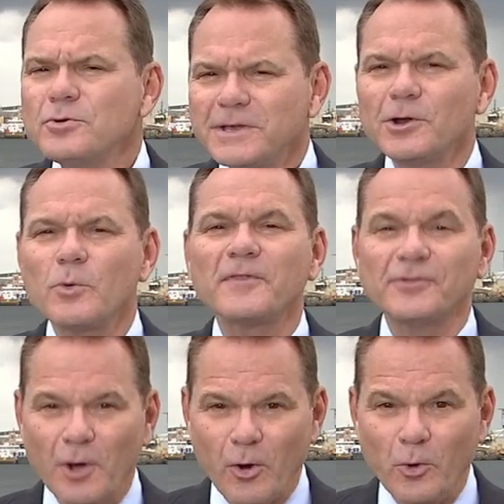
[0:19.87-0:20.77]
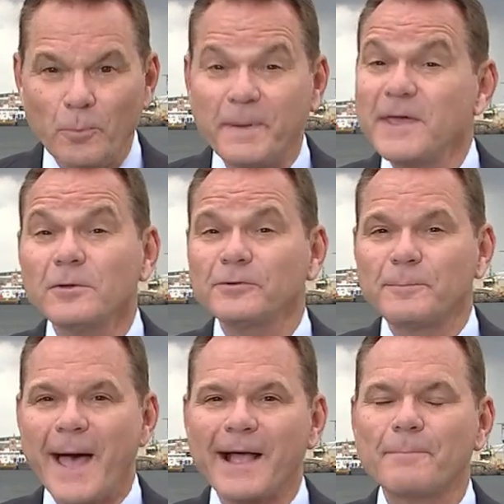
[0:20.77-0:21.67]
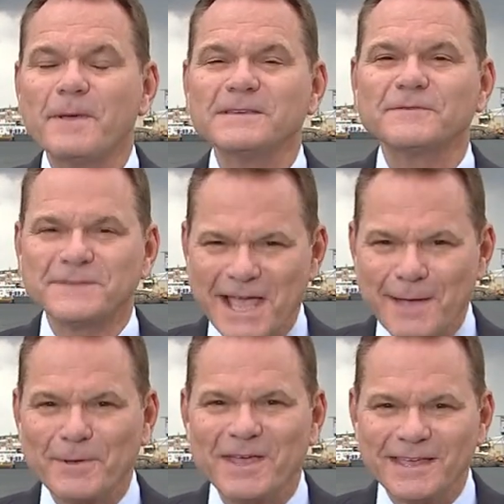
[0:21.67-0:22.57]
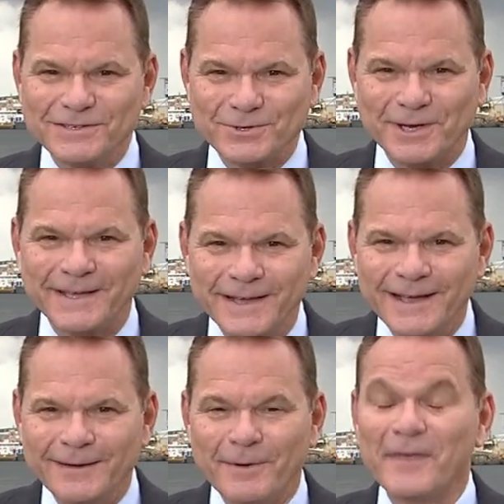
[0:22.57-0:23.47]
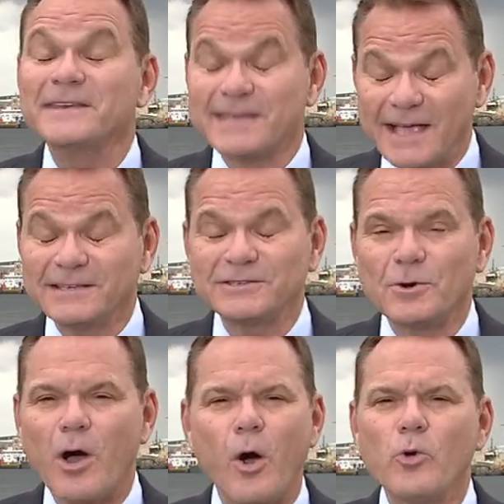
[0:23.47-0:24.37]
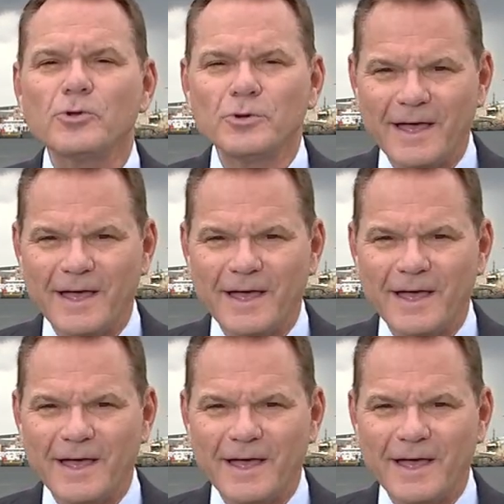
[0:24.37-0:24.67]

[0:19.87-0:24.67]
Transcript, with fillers: deal with Dole peels back a piece of Tampa history, but then takes it to a whole new